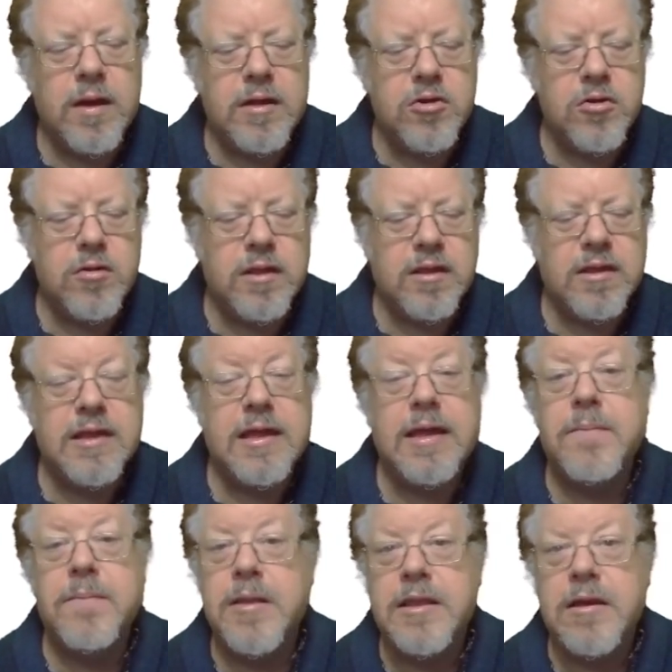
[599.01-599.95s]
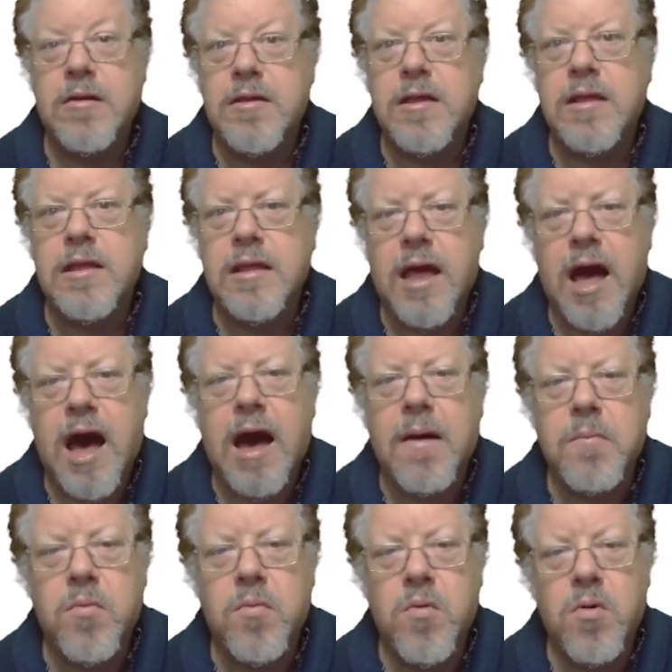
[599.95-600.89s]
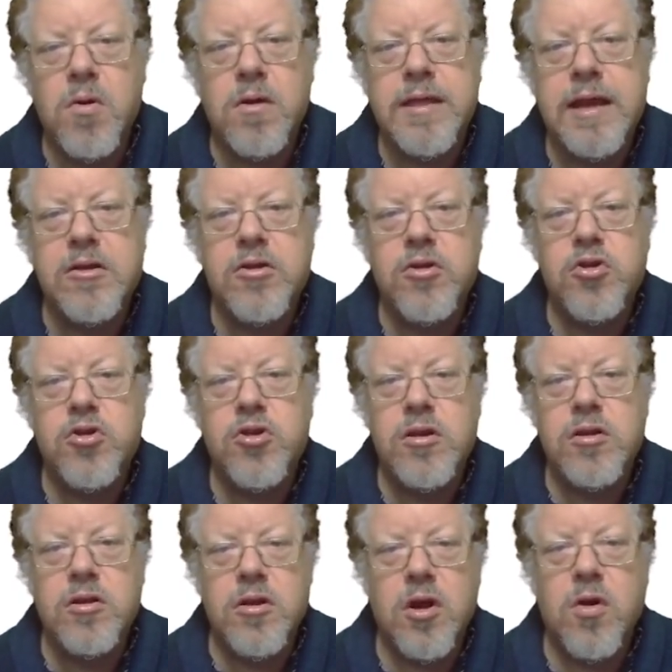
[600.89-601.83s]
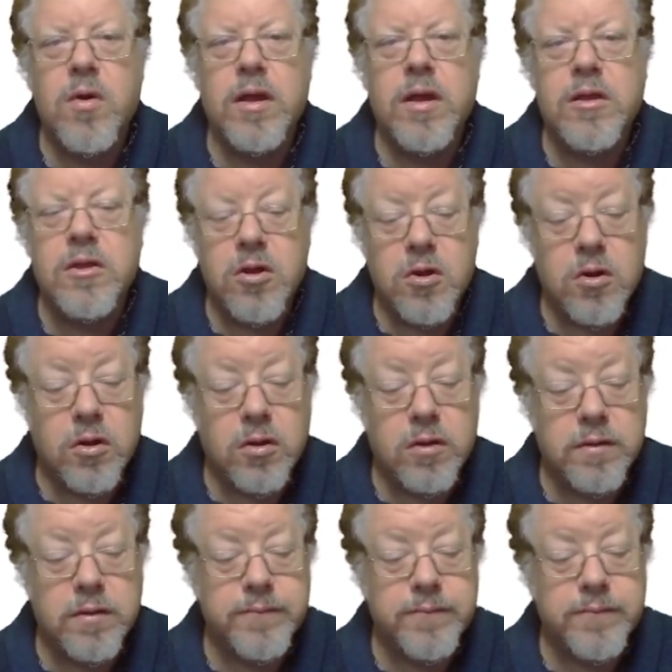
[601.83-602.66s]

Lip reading: as you can see, but there's a lot more that you should know and learn.